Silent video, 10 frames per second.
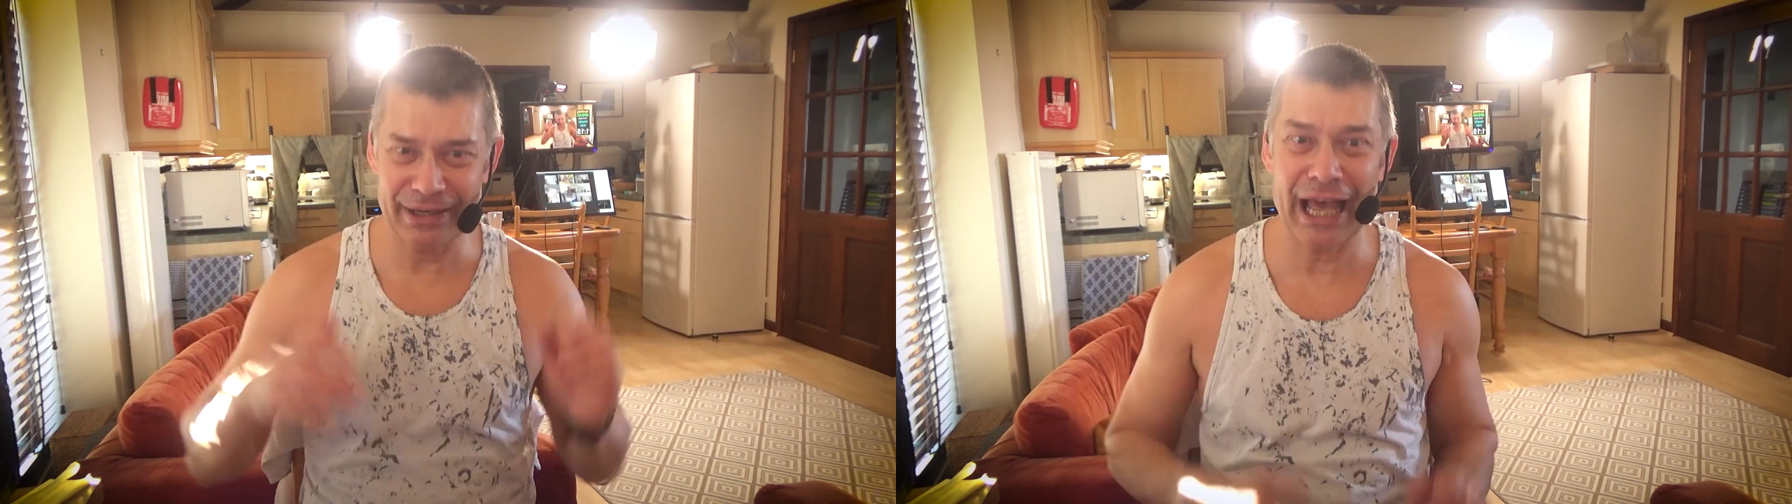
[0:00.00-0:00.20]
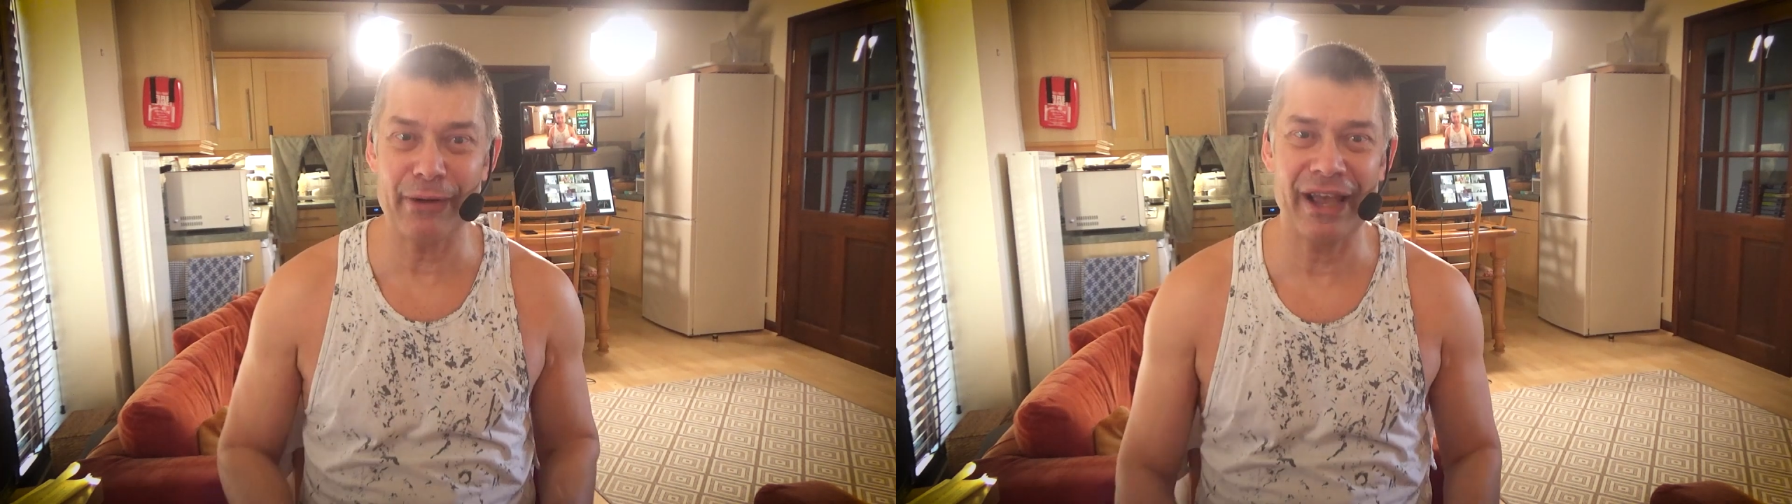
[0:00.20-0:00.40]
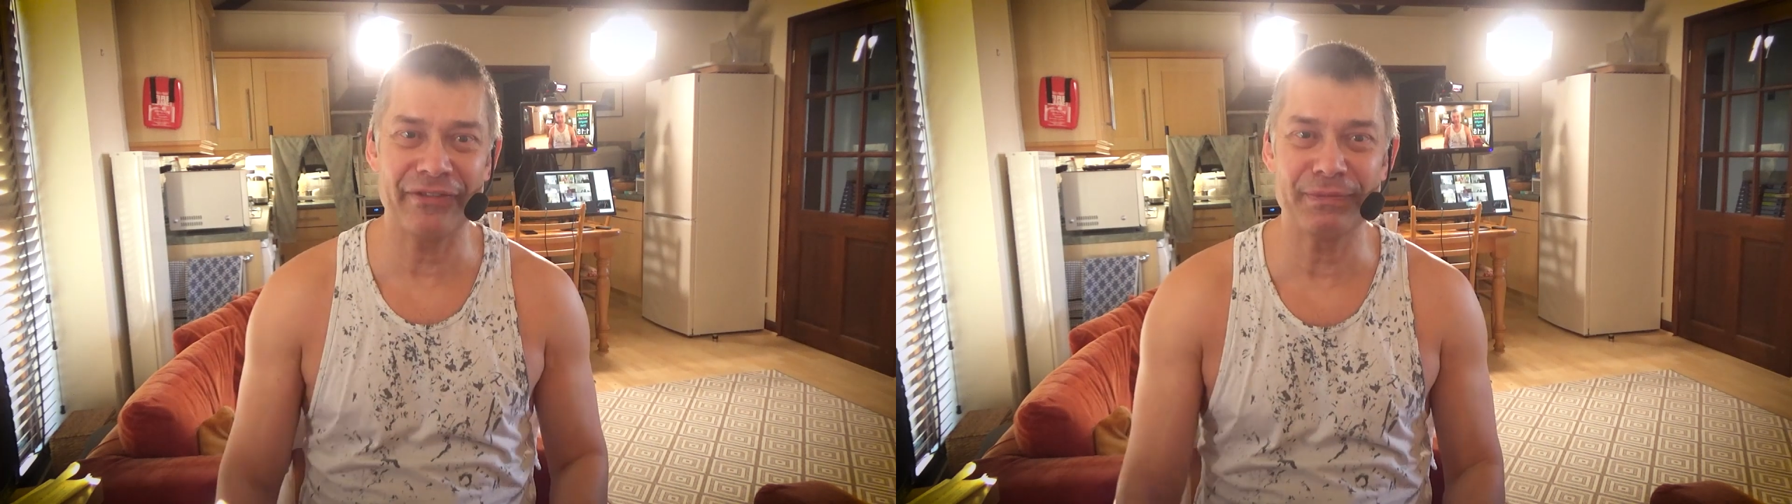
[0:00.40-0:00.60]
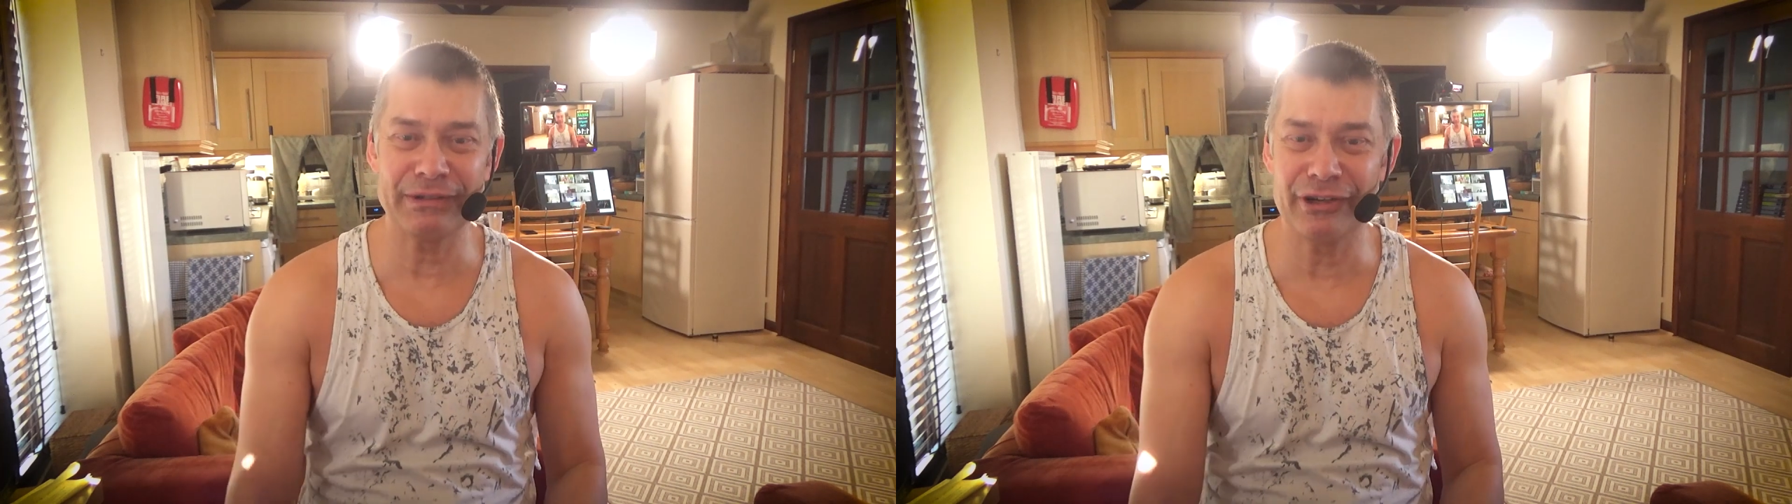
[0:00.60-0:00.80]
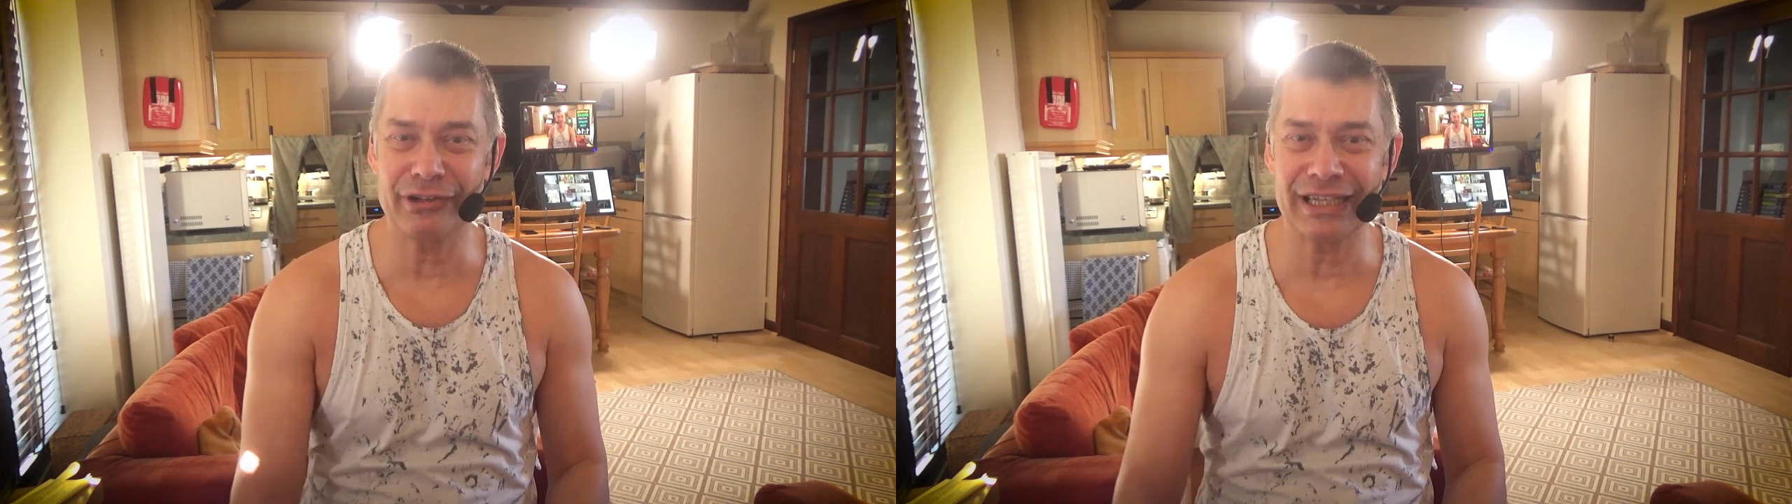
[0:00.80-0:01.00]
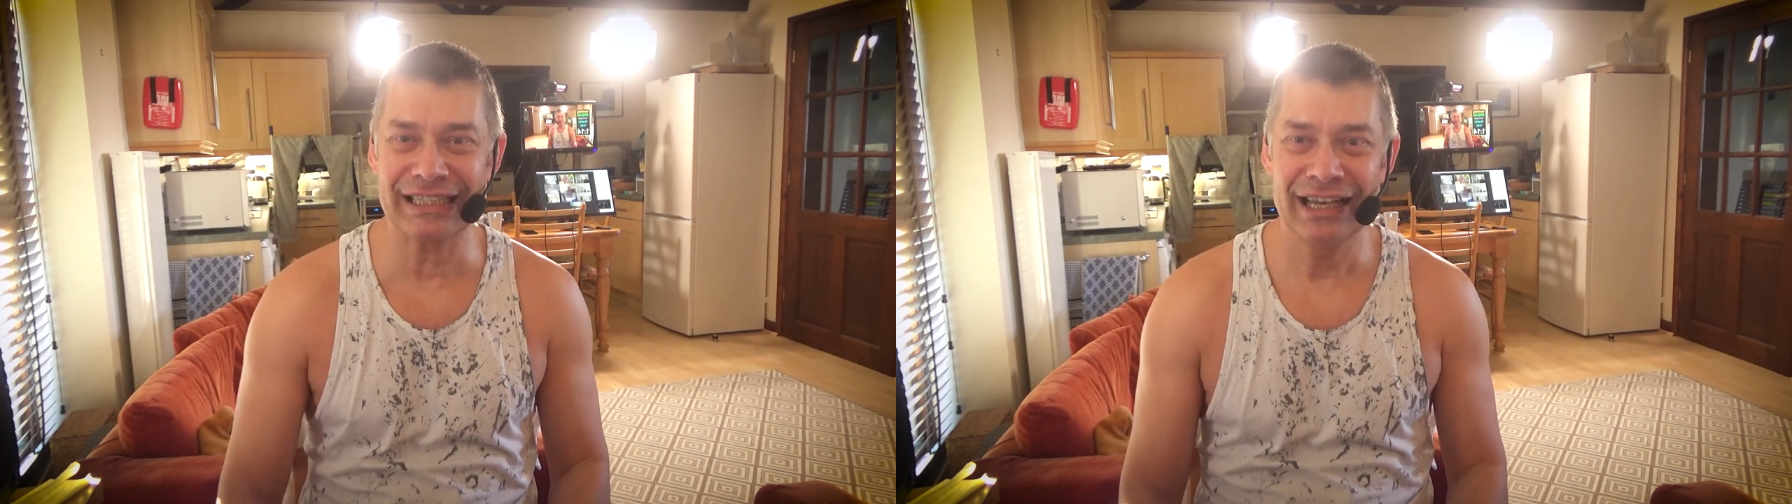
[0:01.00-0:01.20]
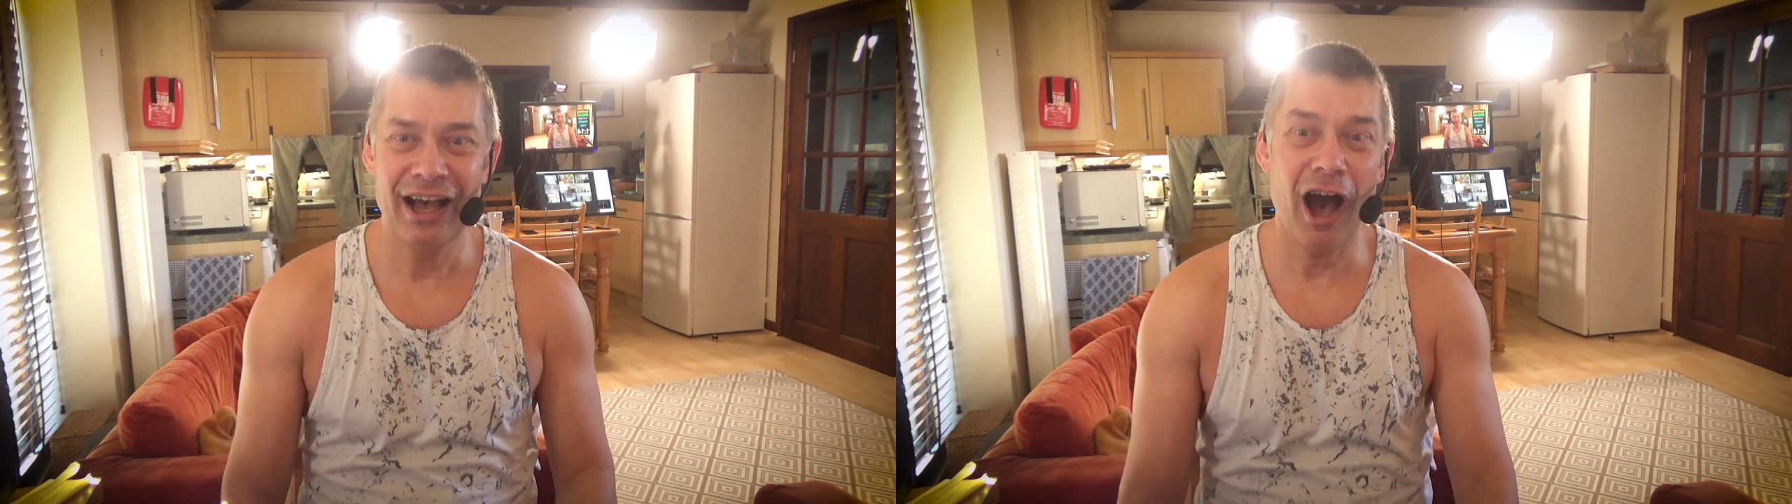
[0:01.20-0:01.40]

and now we have to be ruthless